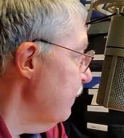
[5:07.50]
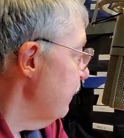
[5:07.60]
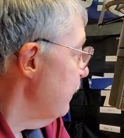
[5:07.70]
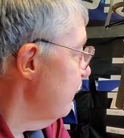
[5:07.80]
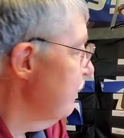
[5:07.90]

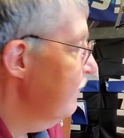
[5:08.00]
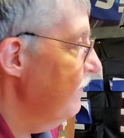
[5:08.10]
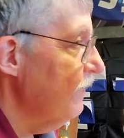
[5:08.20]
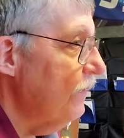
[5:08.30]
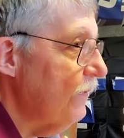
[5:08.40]
And Miss
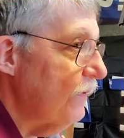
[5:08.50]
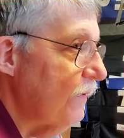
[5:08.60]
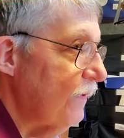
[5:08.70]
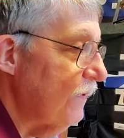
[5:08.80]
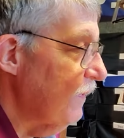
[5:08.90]
Denise has
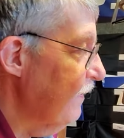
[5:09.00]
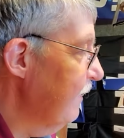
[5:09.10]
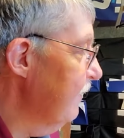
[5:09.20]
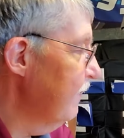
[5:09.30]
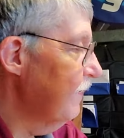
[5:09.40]
just walked in.
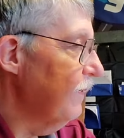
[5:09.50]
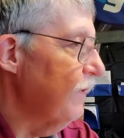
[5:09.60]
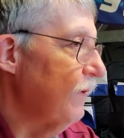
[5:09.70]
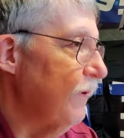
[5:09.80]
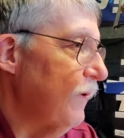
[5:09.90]
Hello,
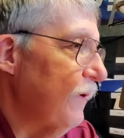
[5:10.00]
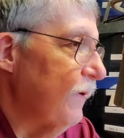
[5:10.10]
Denise.